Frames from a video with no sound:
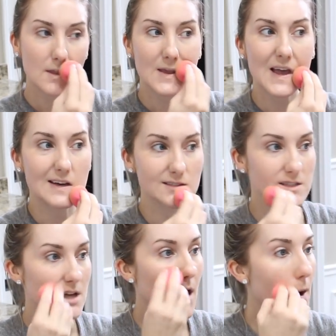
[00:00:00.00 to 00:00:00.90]
Yeah,
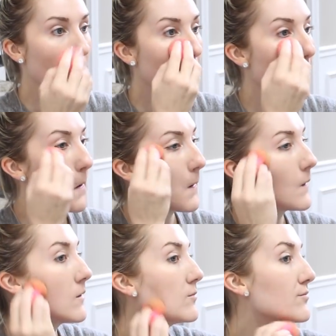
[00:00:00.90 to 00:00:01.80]
so,
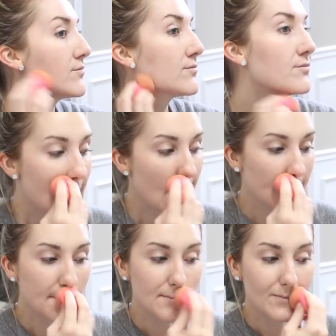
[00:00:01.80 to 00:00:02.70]

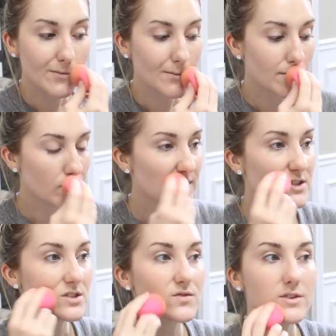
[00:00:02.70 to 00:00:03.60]
and
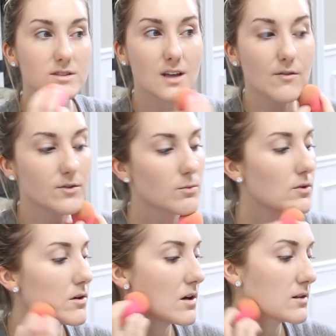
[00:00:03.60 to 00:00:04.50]
it just feels
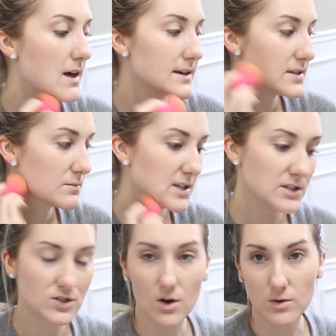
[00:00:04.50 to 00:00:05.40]
comfortable. A lot of times
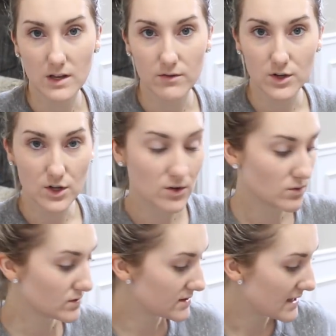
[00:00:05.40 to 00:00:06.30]
I don't even
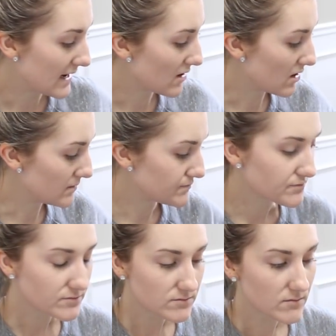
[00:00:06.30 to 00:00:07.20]
use that at all.
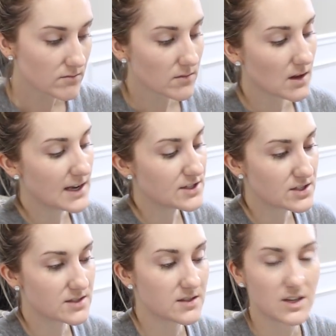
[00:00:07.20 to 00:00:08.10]
I
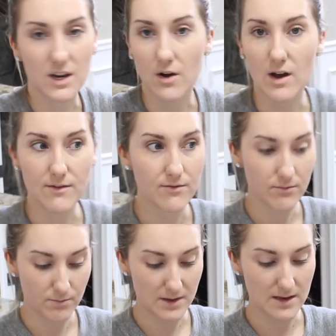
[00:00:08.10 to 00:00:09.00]
just, you know, I've
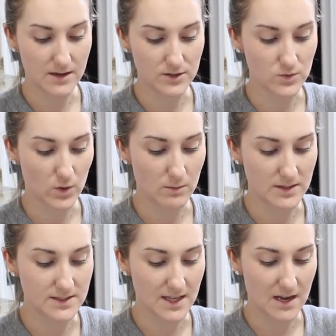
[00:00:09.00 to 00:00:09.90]
been enjoying
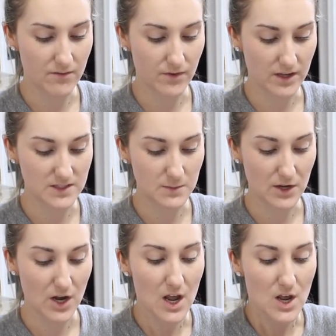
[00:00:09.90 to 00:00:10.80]
my skin. I feel like it's
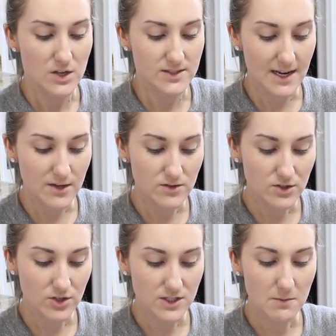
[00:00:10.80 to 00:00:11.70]
been good. So then I use
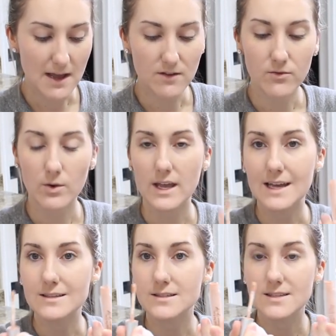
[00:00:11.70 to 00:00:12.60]
the Trish McAvoy
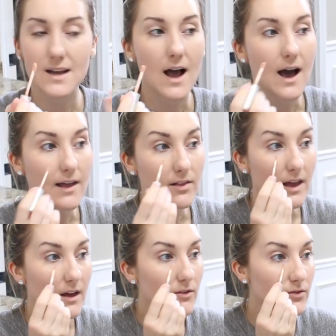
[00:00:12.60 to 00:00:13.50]
Instant Eye
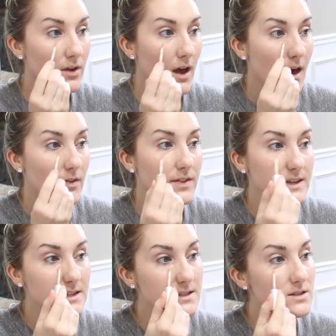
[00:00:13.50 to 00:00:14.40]
Lift.
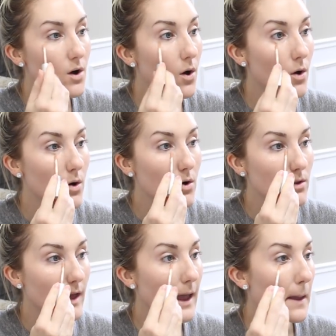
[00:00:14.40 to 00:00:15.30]
This
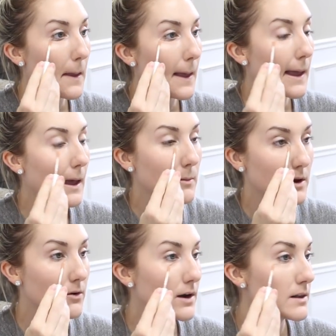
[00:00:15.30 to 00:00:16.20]
whole, like, hey, I'm
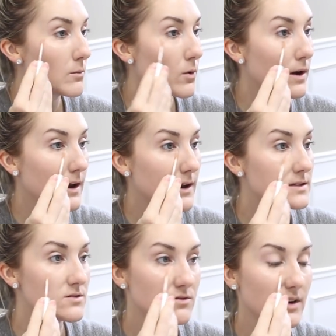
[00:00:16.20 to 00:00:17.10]
getting ready in the morning
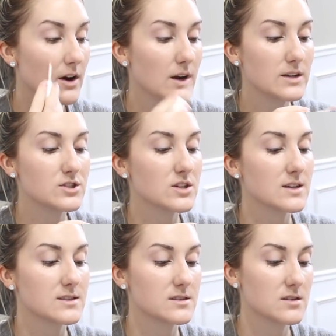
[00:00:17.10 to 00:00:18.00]
is very
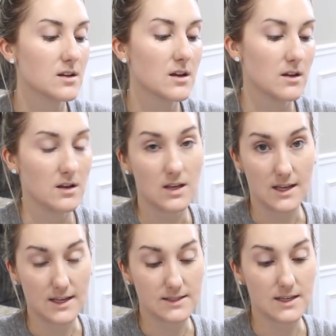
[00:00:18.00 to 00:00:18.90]
just
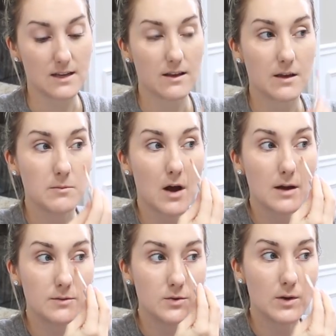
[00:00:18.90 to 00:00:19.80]
easy. Like, I'm
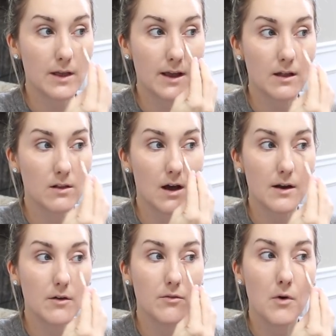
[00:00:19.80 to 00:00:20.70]
not doing, like, a
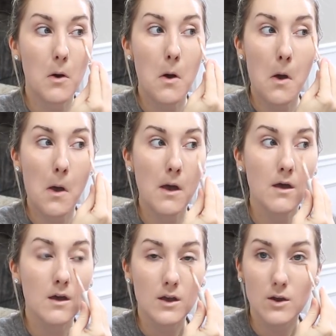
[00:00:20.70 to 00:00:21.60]
lot of,
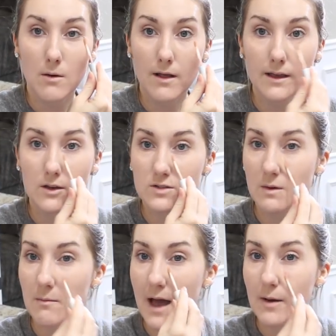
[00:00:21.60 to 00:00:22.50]
you know, I'm not, like,
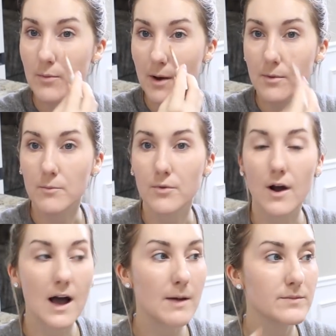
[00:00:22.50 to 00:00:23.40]
using my MAC Prep and
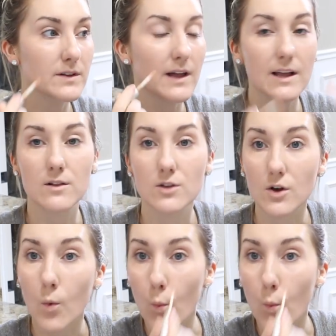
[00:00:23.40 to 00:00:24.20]
Prime to, like, look